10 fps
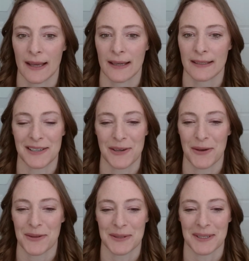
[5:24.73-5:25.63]
Didn't
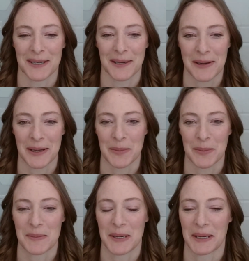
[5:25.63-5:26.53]
know this was going to go here,
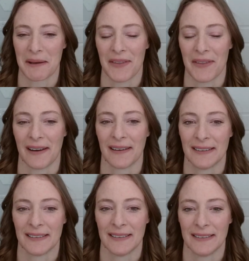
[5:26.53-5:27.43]
but I'm going to go there.
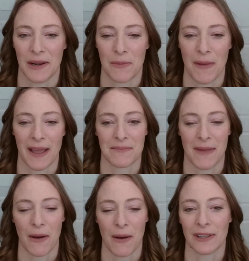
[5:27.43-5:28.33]
You know,
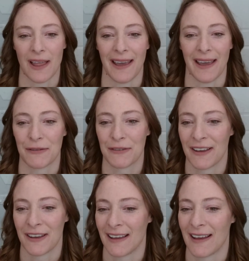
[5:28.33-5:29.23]
my whole
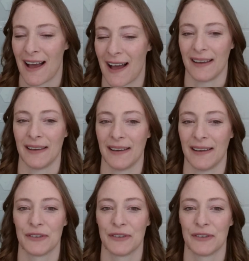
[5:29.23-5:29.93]
life, I've